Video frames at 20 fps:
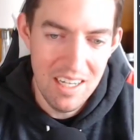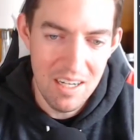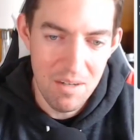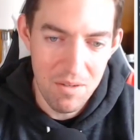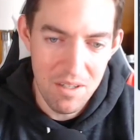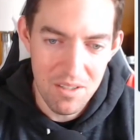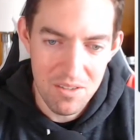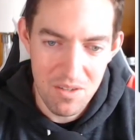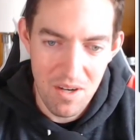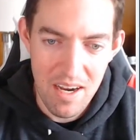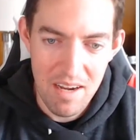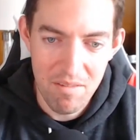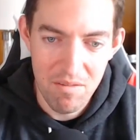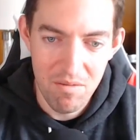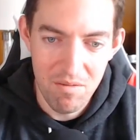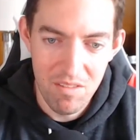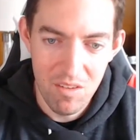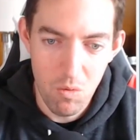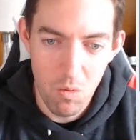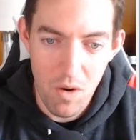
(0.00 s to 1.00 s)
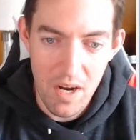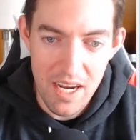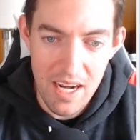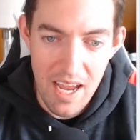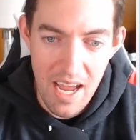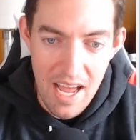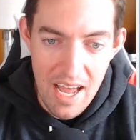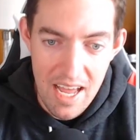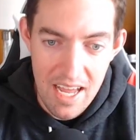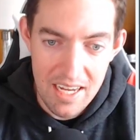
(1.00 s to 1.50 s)
We also have the White
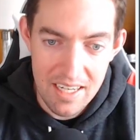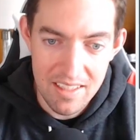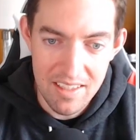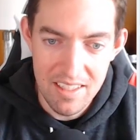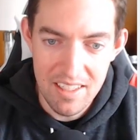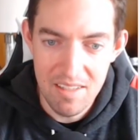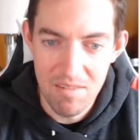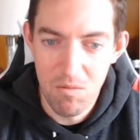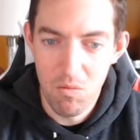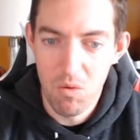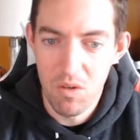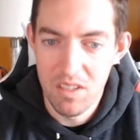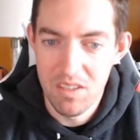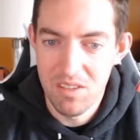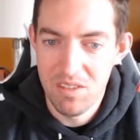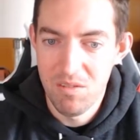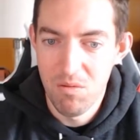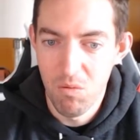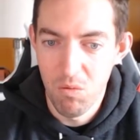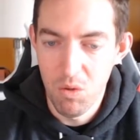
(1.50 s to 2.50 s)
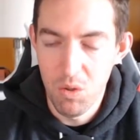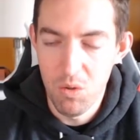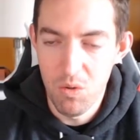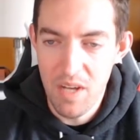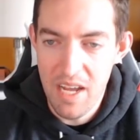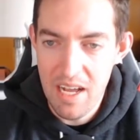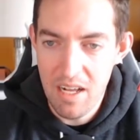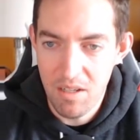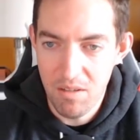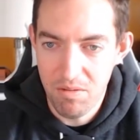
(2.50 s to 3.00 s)
Hag that once Rude
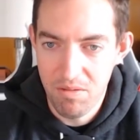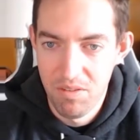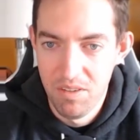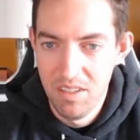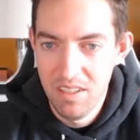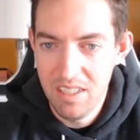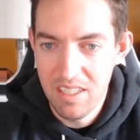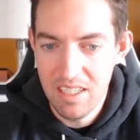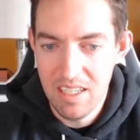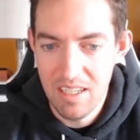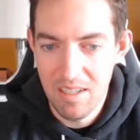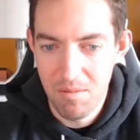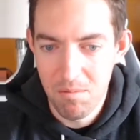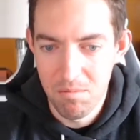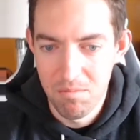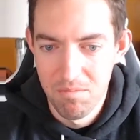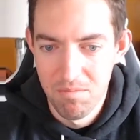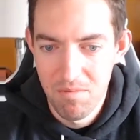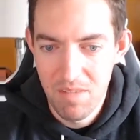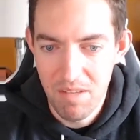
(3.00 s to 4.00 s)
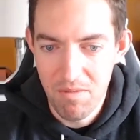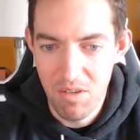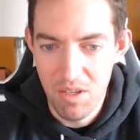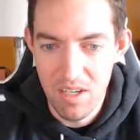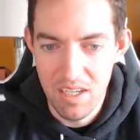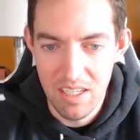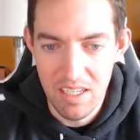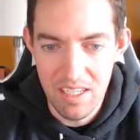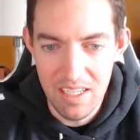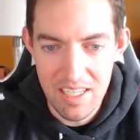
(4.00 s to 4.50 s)
Alf. If you
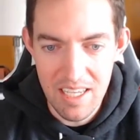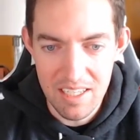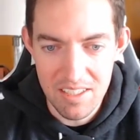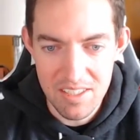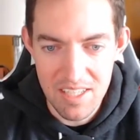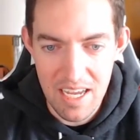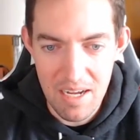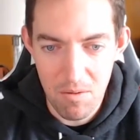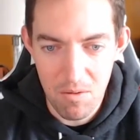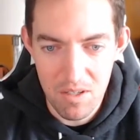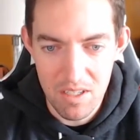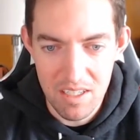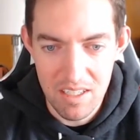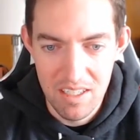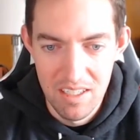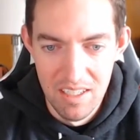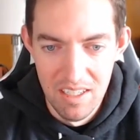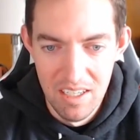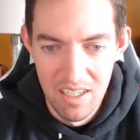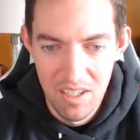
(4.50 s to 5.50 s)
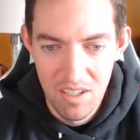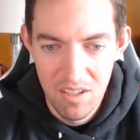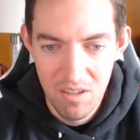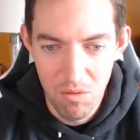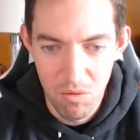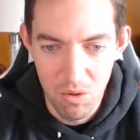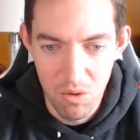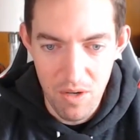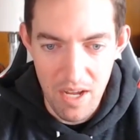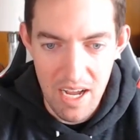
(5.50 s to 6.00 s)
didn't catch that one,
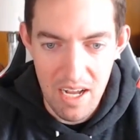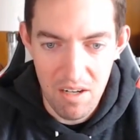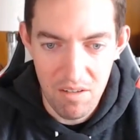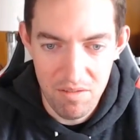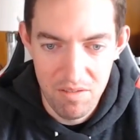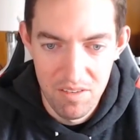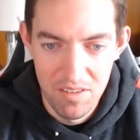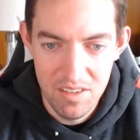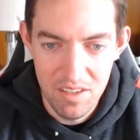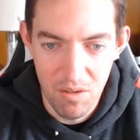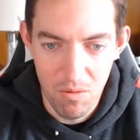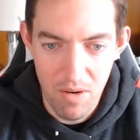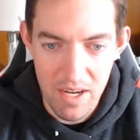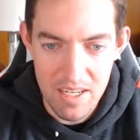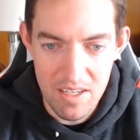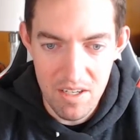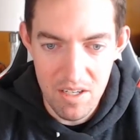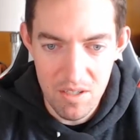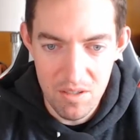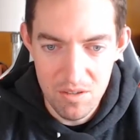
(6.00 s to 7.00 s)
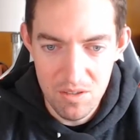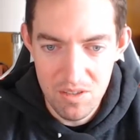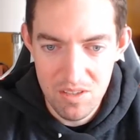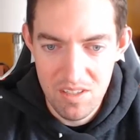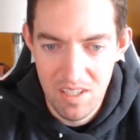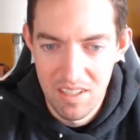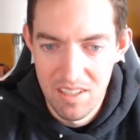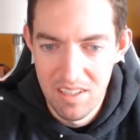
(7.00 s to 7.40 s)
Rude Alf, the red-nosed.